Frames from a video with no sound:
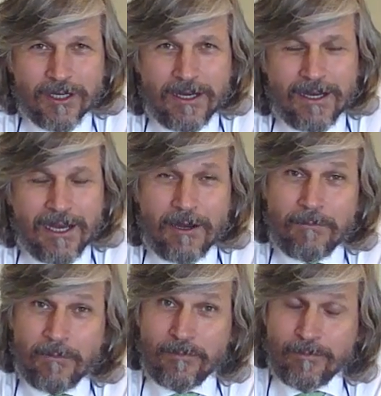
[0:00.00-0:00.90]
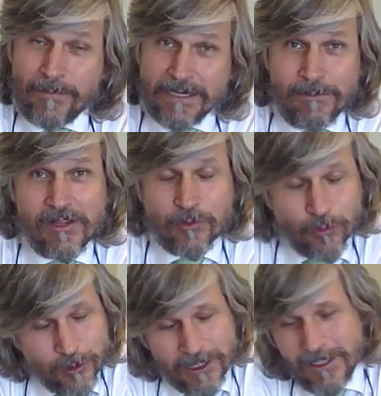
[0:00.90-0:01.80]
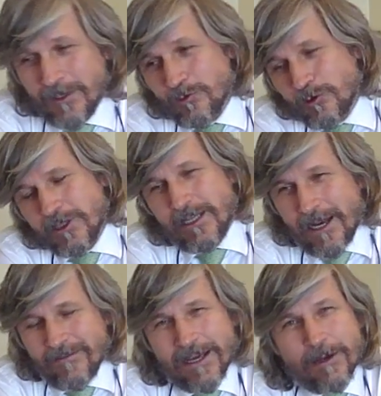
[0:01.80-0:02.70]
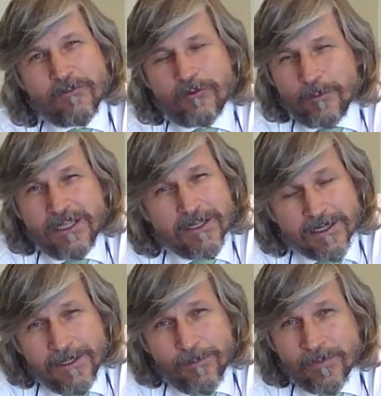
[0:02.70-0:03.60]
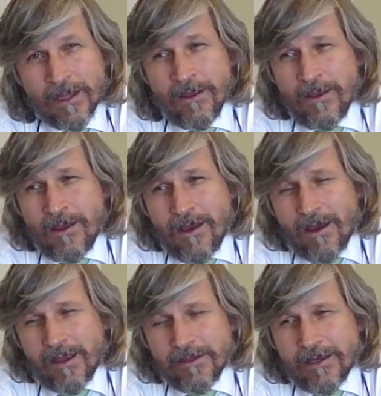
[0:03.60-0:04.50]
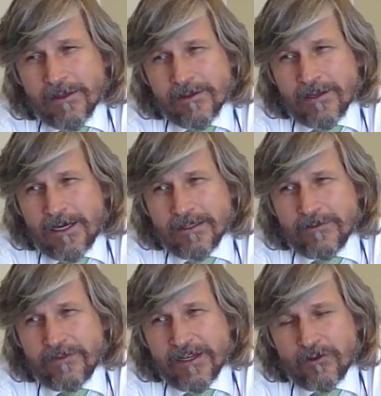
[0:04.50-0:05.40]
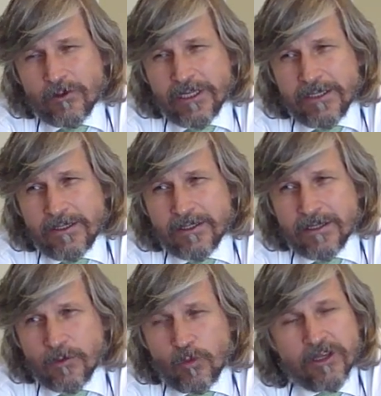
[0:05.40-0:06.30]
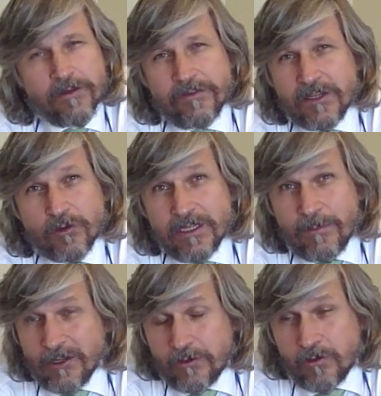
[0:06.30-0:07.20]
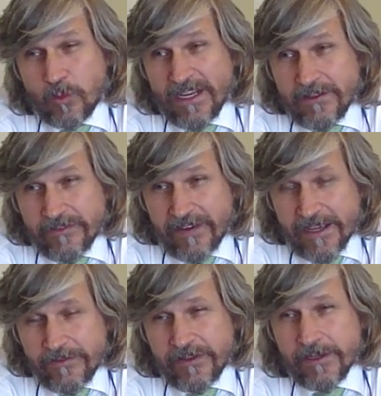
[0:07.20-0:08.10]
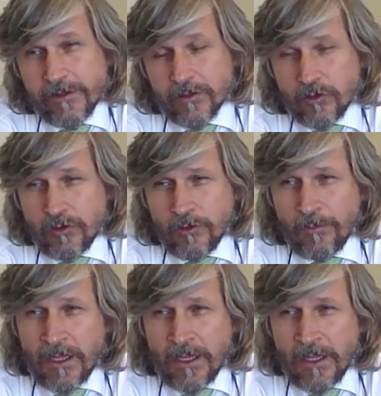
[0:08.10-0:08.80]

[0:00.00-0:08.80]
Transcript: My name is Rudy Dalva. I'm from Italy, and I started Fair Trade, working in Fair Trade about 25 years ago.